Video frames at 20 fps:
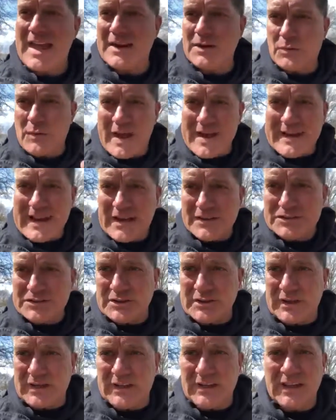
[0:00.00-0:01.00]
And a White House
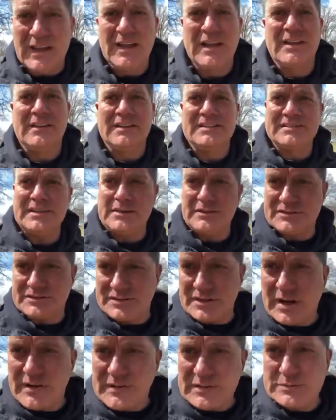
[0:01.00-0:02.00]
shooting, the Secret
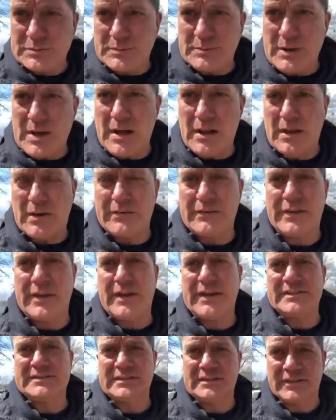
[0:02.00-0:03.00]
Service would be all over
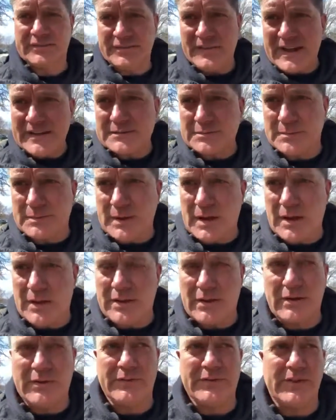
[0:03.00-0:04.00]
this and the feds would be
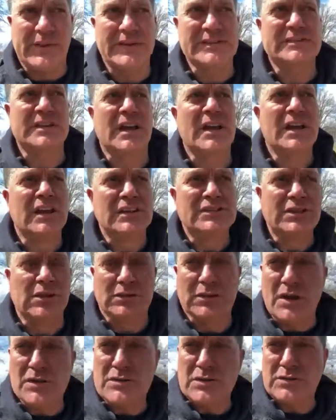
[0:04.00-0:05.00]
all over this.
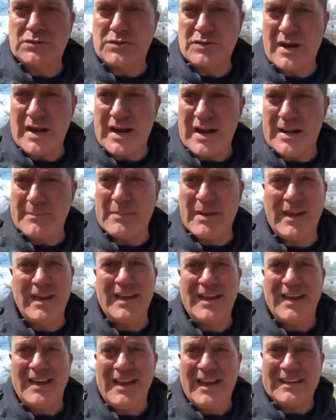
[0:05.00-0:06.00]
So local crime,
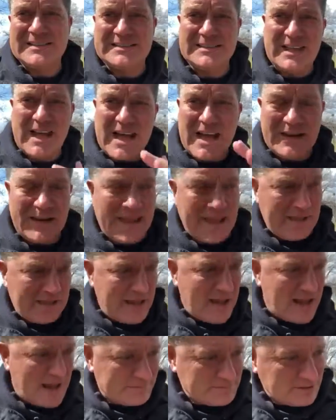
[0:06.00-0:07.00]
it's not
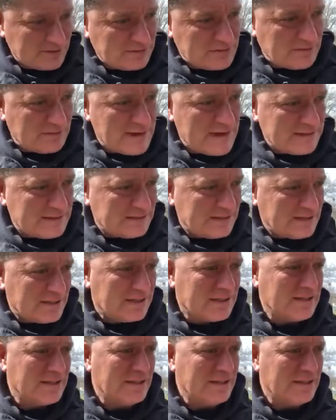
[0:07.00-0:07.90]
a option, correct?